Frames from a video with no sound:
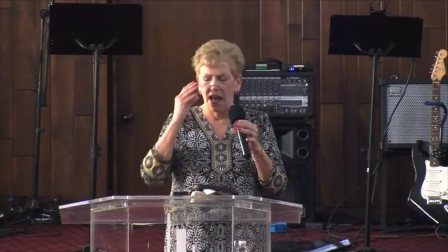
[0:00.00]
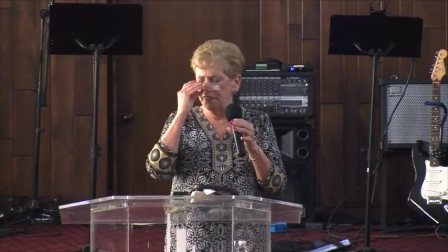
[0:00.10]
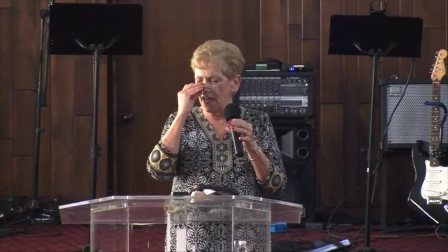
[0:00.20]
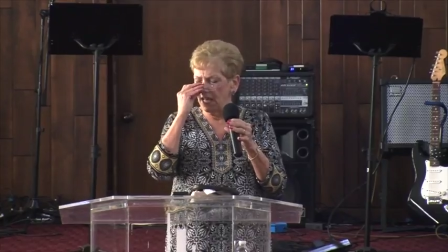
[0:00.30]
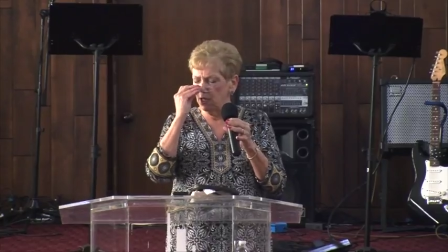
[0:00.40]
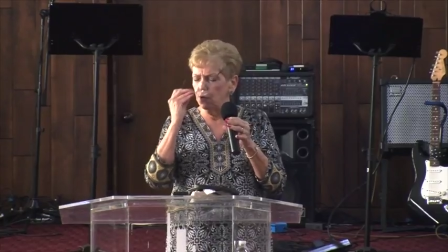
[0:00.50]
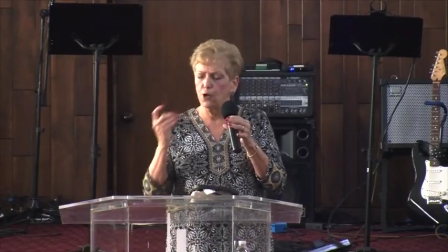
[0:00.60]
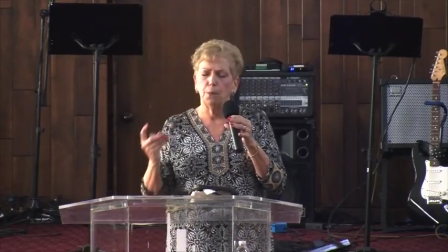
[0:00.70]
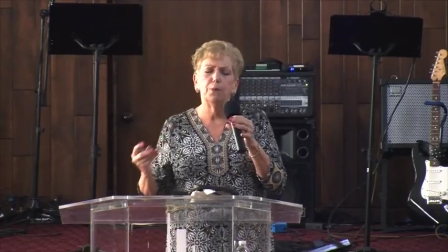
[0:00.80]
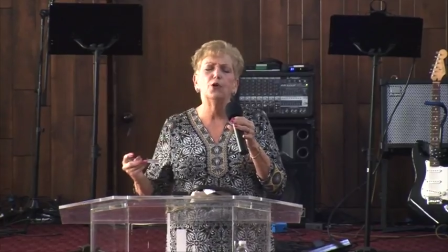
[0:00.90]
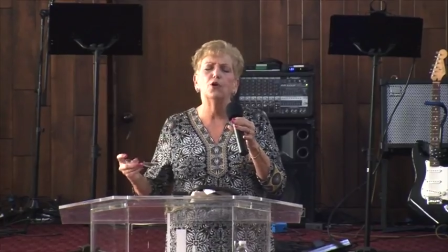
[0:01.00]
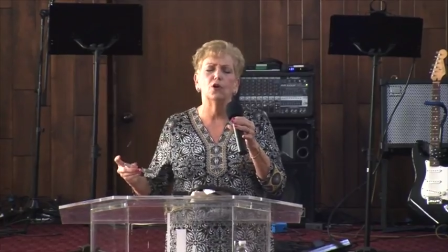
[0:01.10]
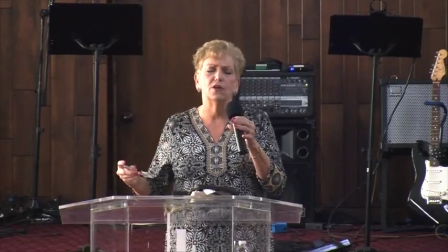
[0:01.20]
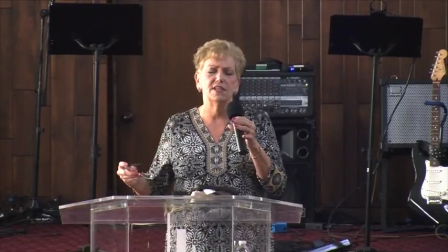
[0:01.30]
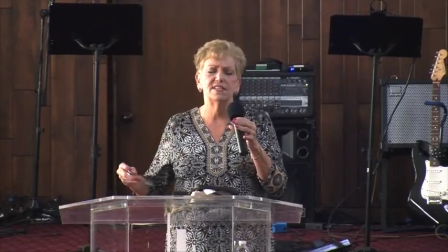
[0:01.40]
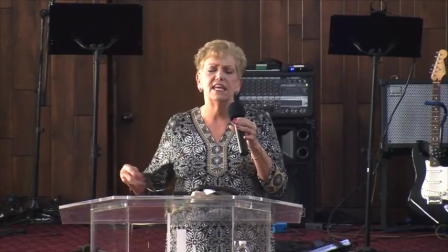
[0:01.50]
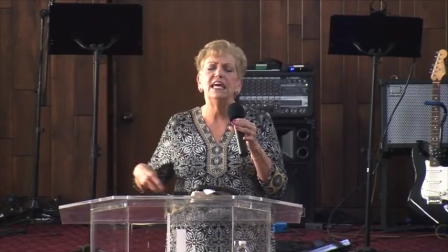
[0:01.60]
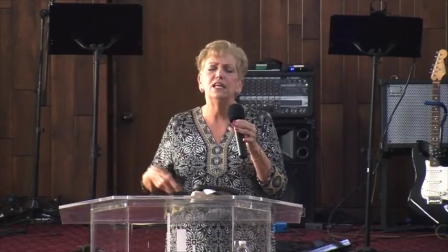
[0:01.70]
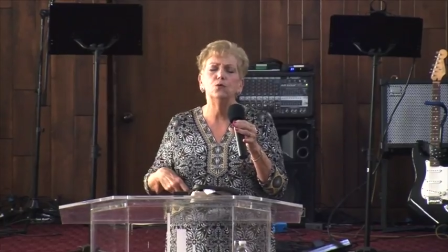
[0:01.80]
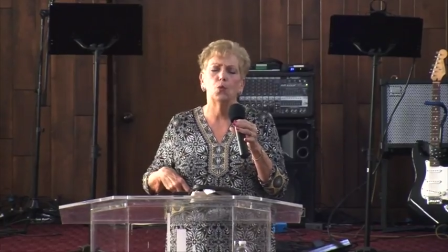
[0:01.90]
I thank you that a pearl is a
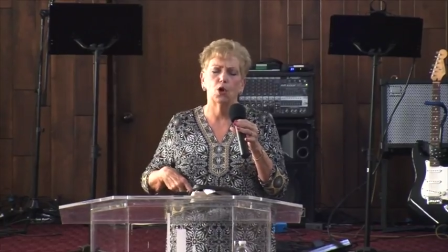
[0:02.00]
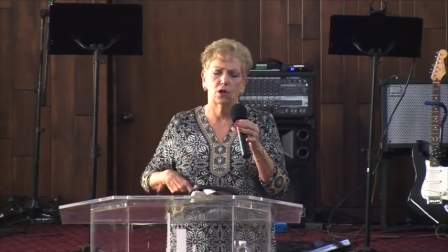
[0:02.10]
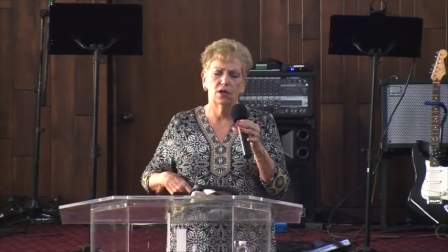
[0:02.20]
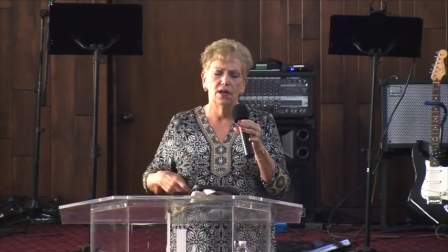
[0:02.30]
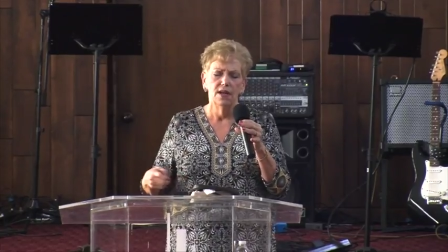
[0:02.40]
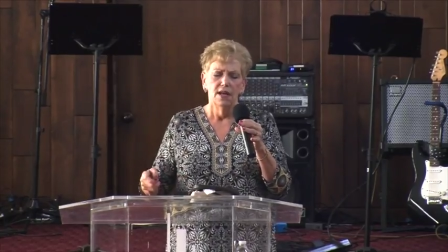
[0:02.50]
hidden work.